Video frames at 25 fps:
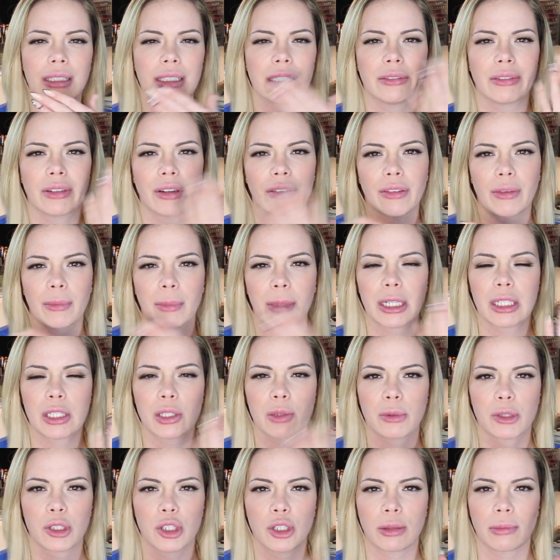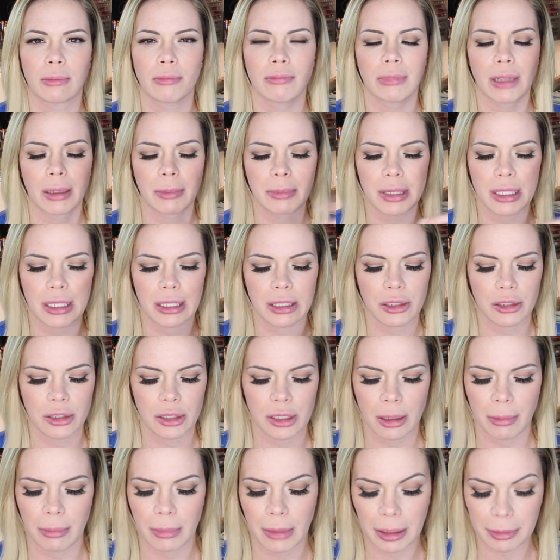even if I'm like switching lipsticks or
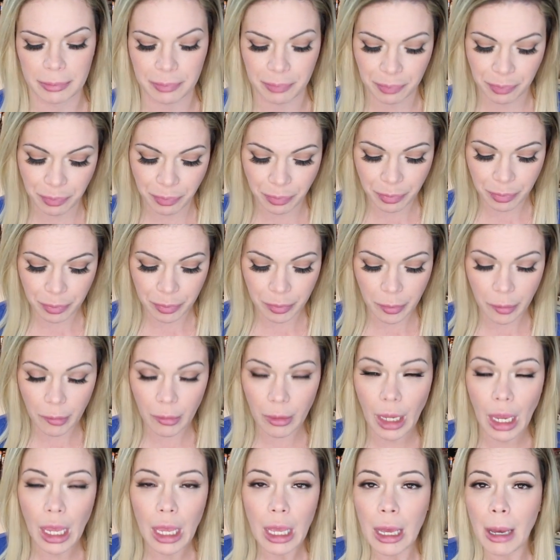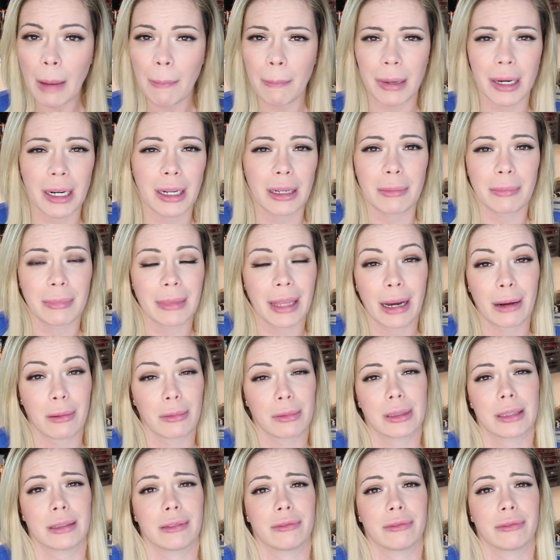something. But um, that